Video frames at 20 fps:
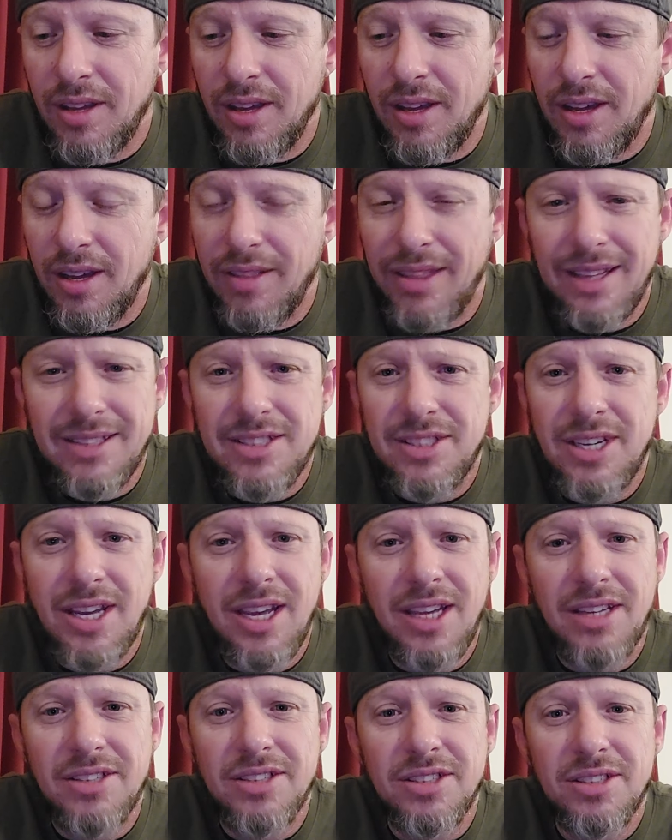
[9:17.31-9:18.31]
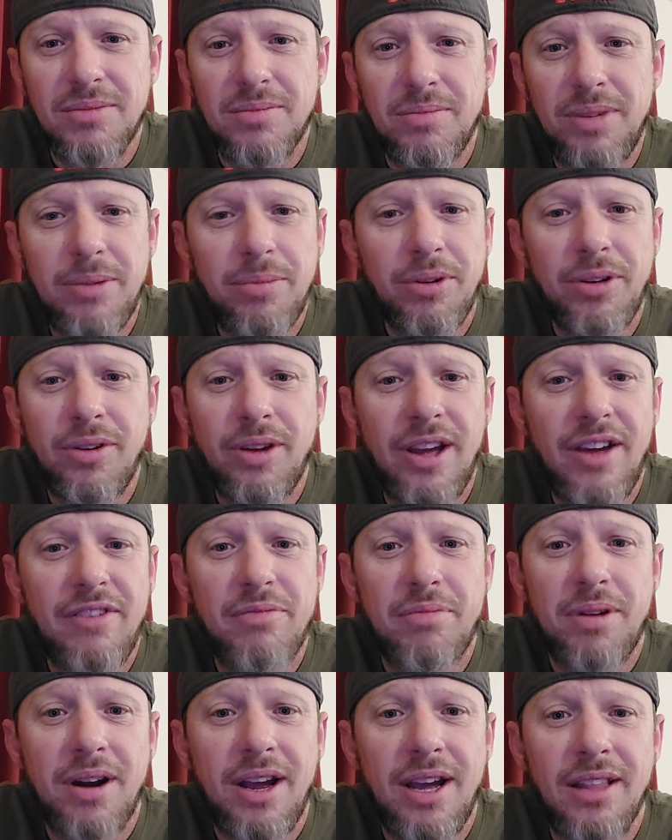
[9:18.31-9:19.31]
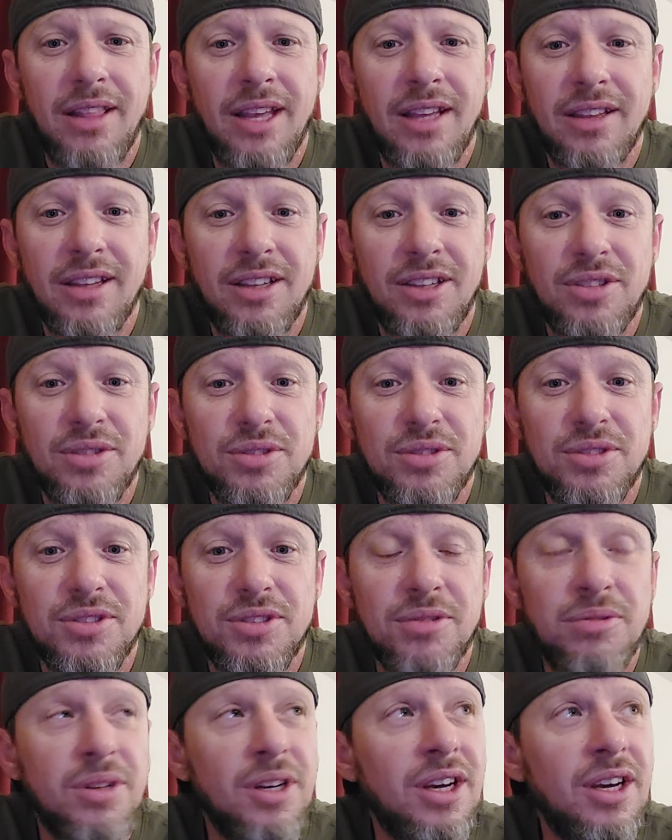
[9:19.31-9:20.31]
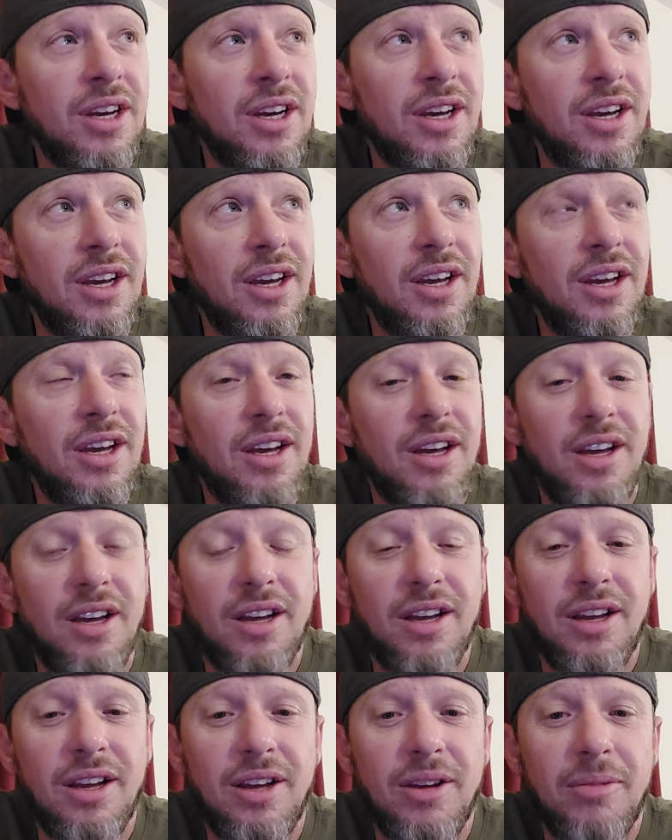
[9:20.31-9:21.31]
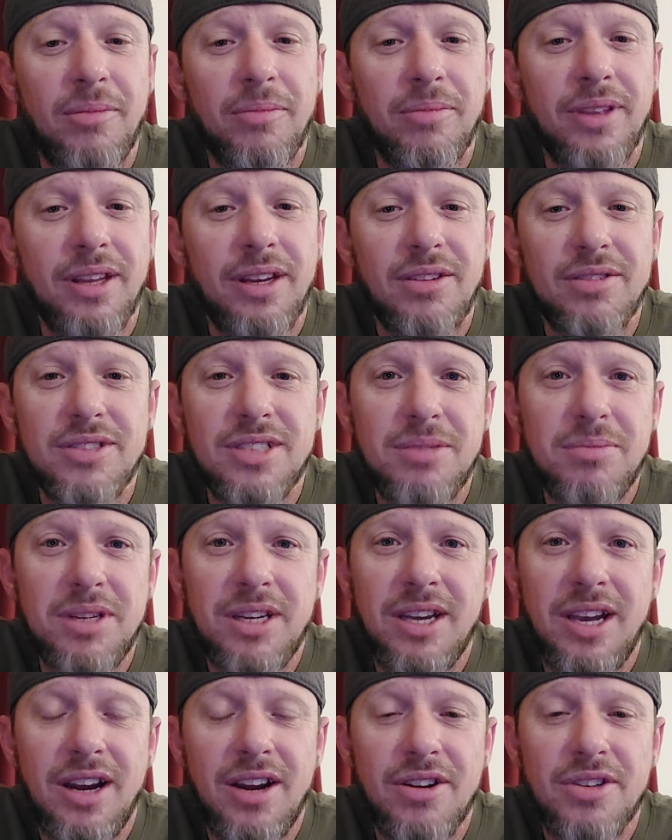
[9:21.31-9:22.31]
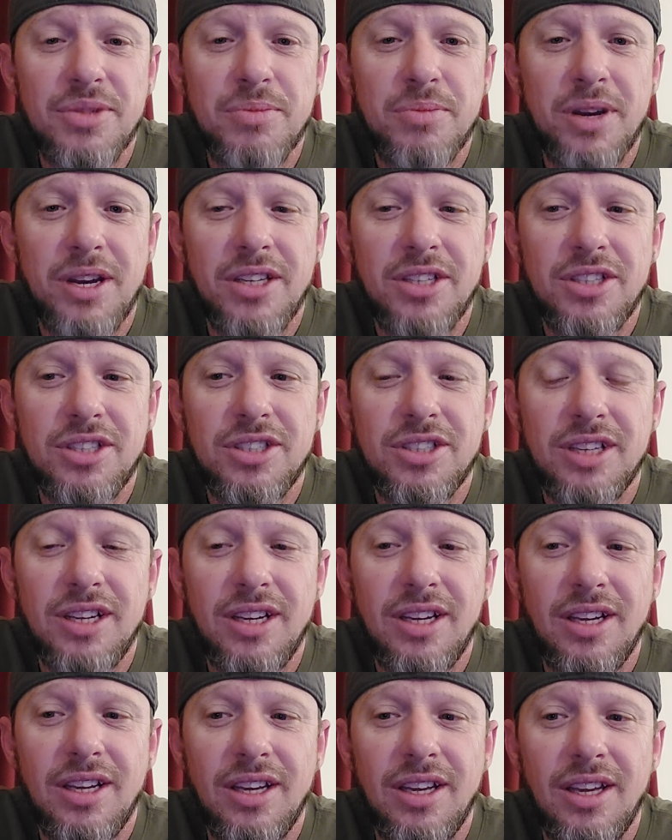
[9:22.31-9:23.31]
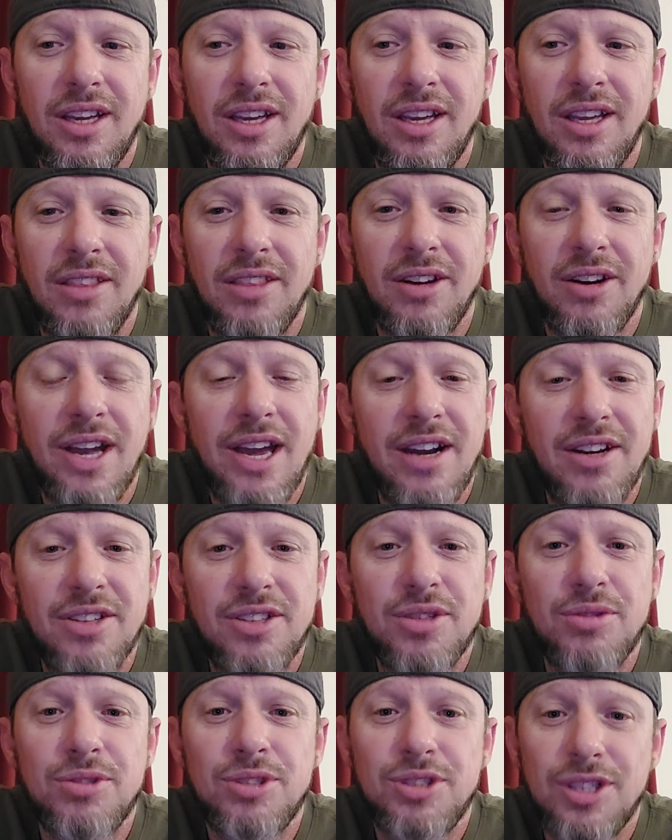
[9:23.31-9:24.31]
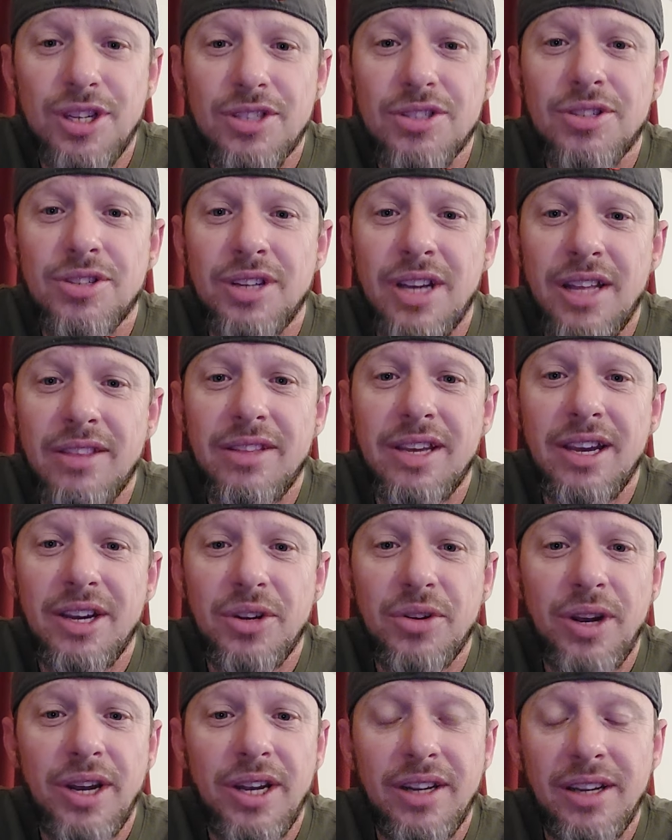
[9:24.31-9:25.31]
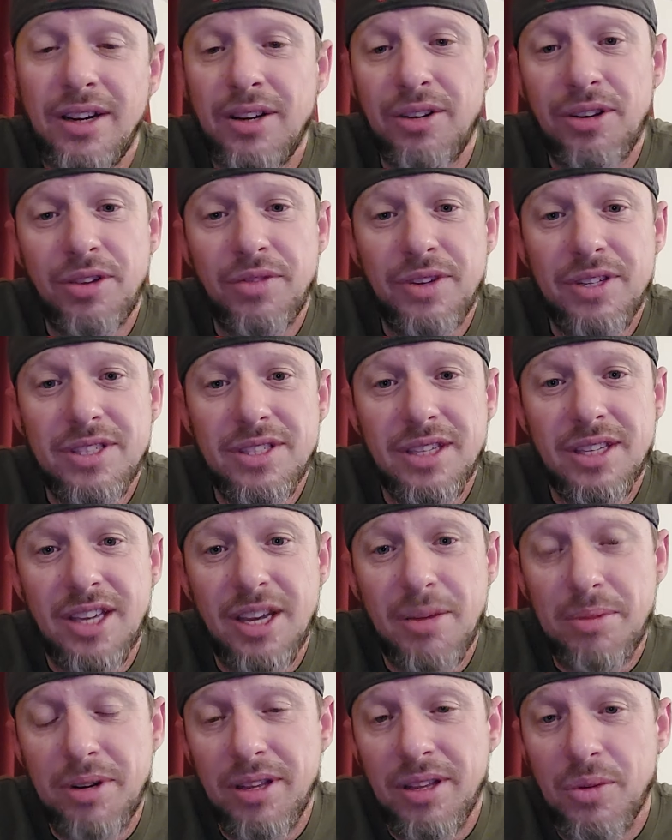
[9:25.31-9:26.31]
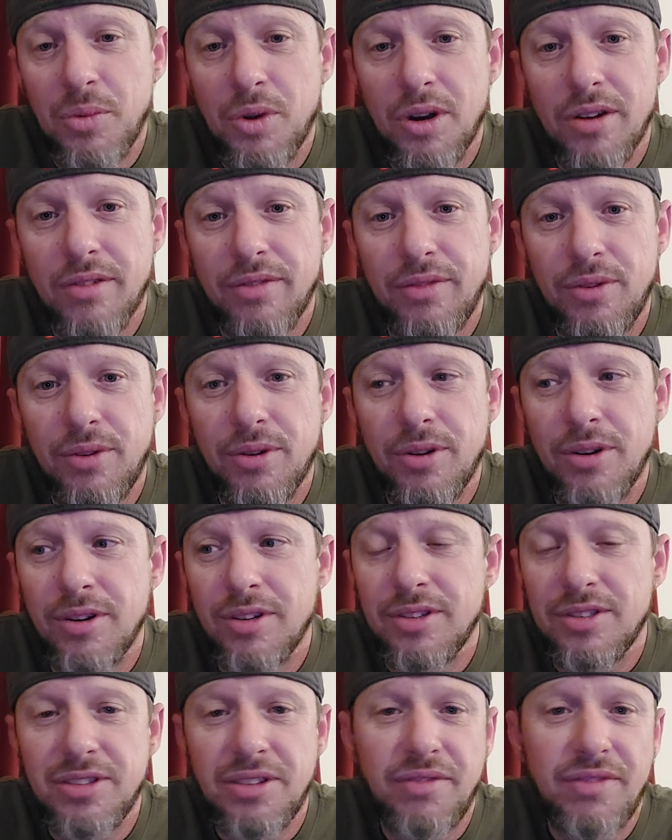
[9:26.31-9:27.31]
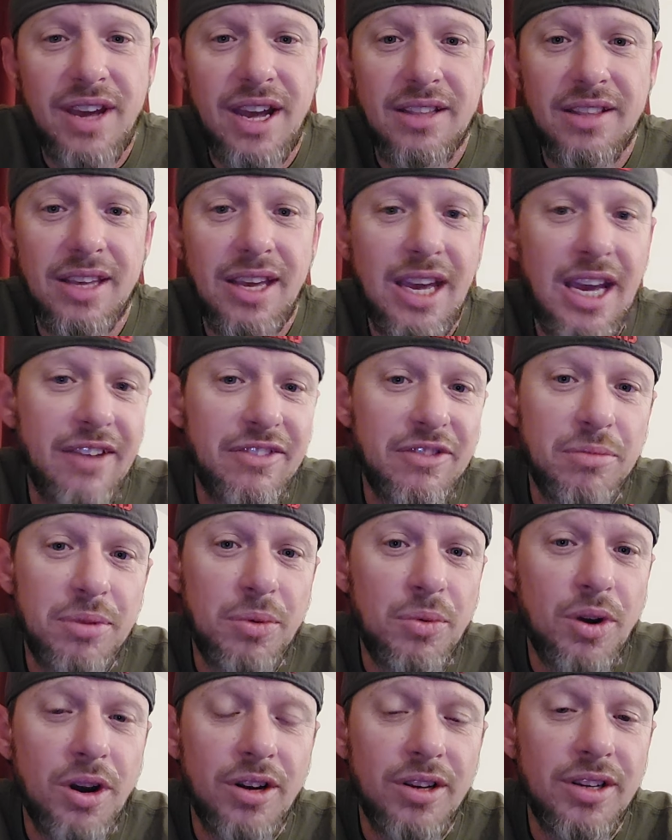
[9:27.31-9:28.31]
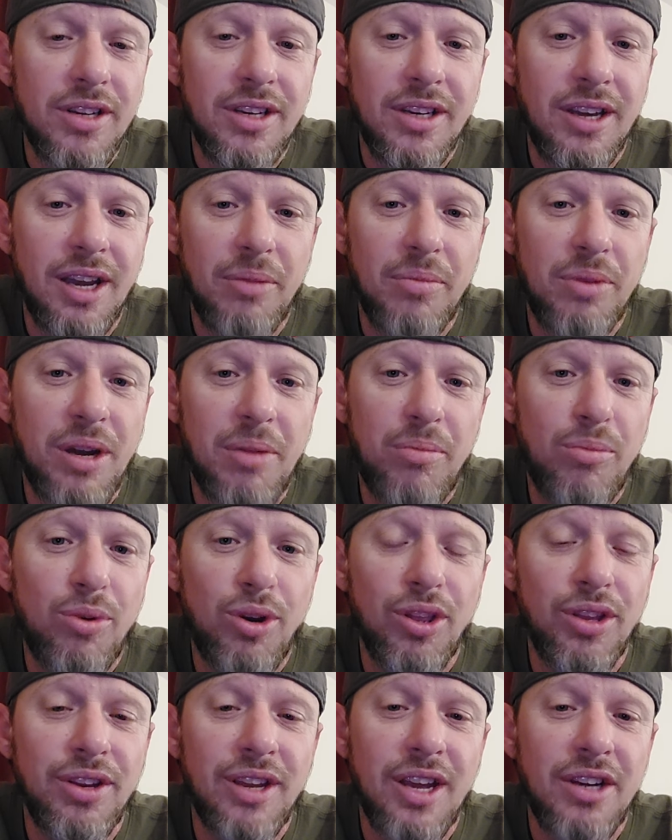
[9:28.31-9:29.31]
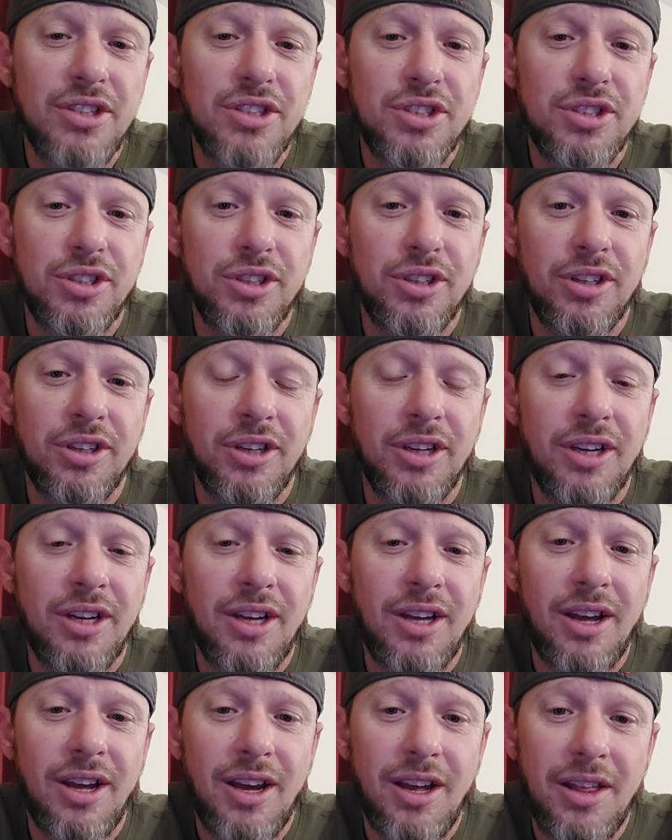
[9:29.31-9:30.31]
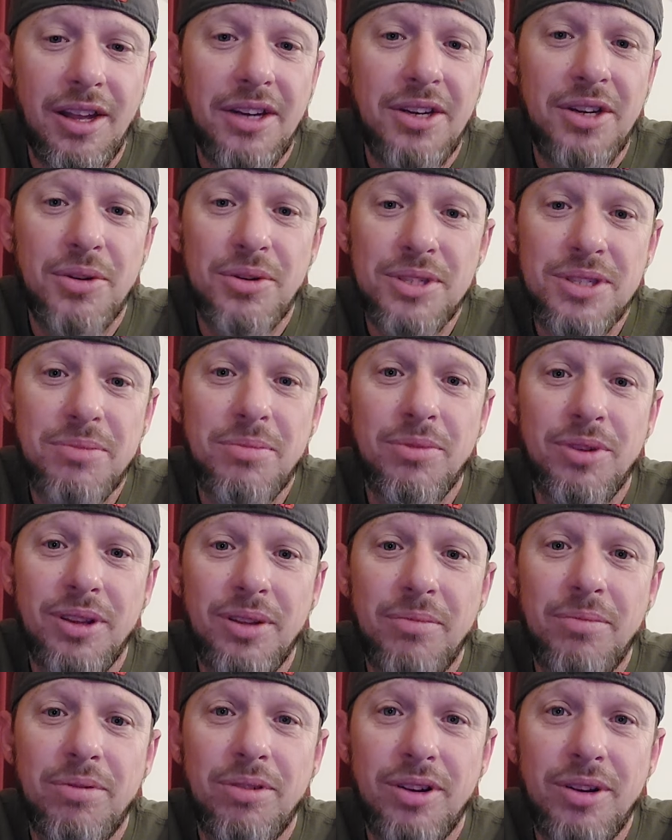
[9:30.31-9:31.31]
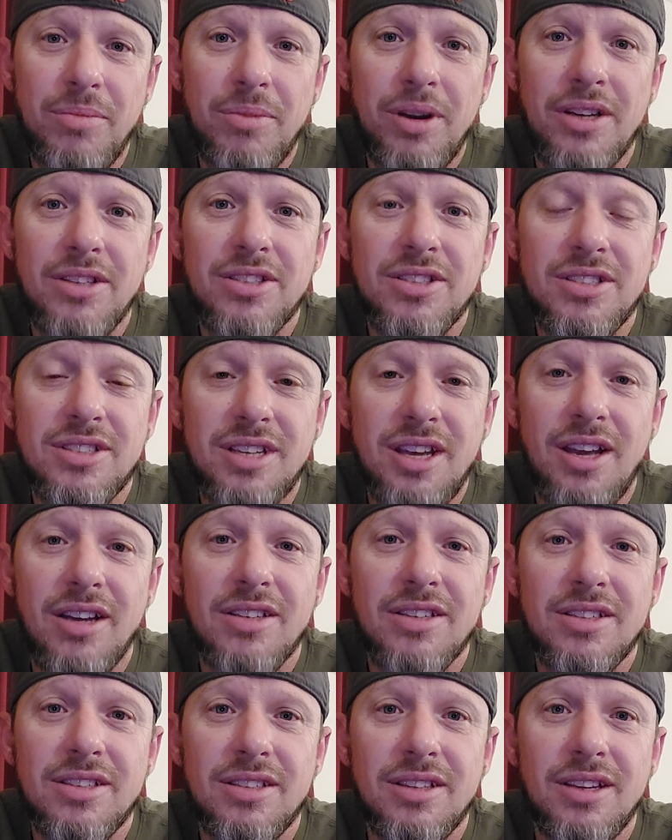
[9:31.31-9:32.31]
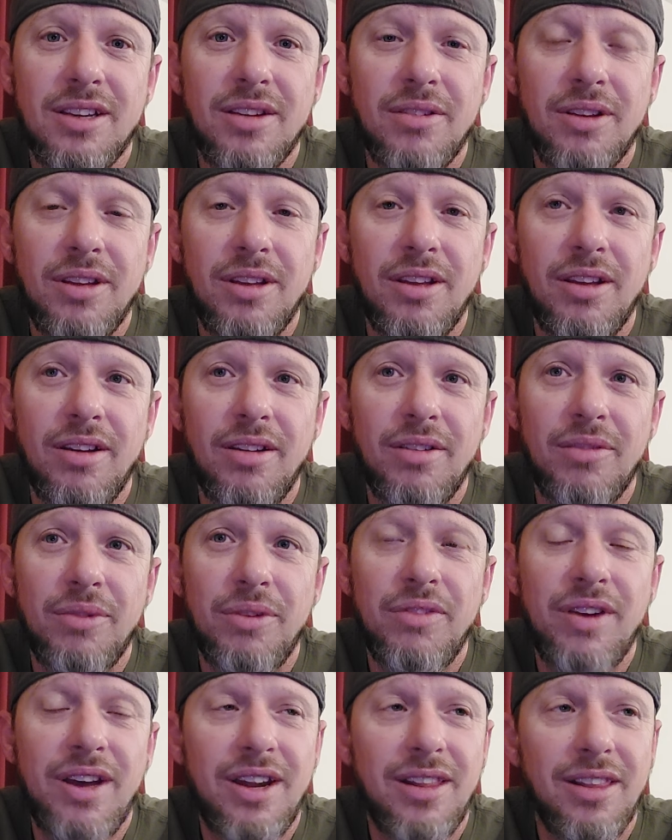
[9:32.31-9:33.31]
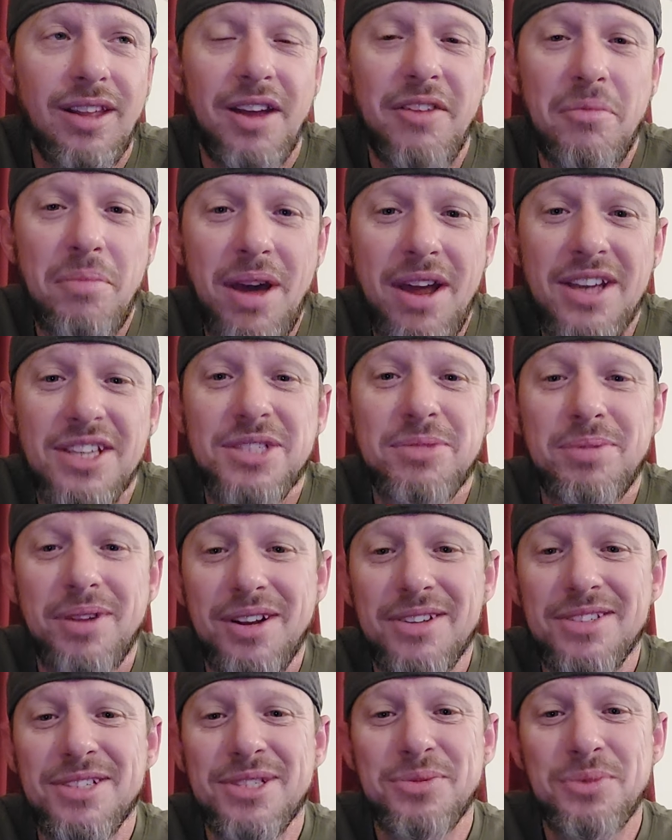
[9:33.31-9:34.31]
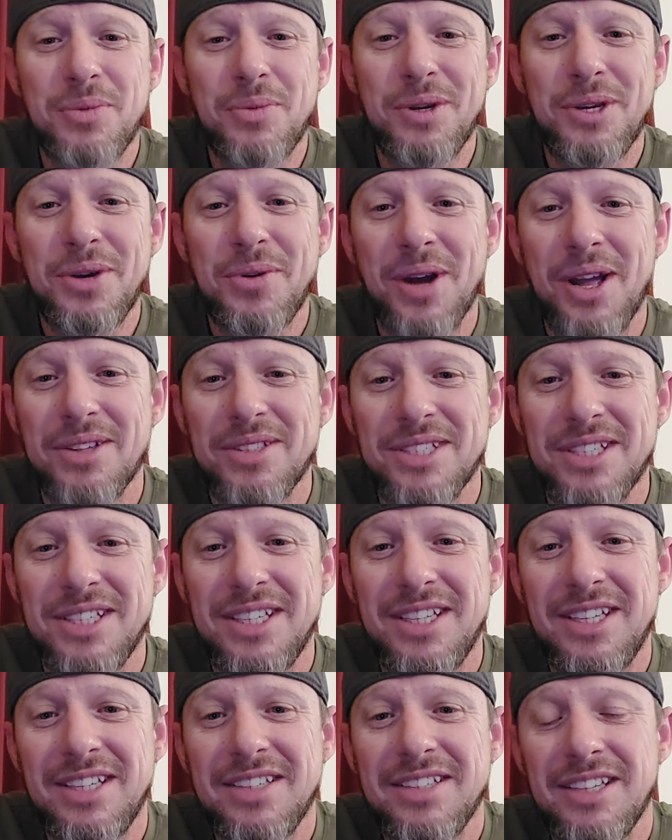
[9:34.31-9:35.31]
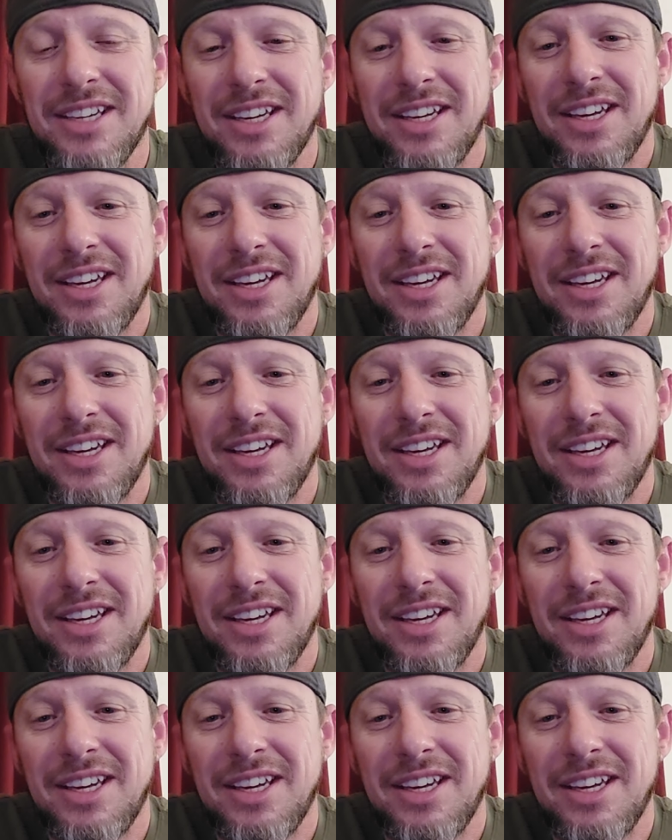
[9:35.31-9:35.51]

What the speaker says: That's changed. People don't have pride like they used to. They don't seem to care as much, and their attitudes just are not that great. And I don't know if it's the company they work for, it's the fact they have to be working. I'm really not sure. All I know is it really pretty much sucks. Yeah, we've had a lot of bad experiences when we go out to eat.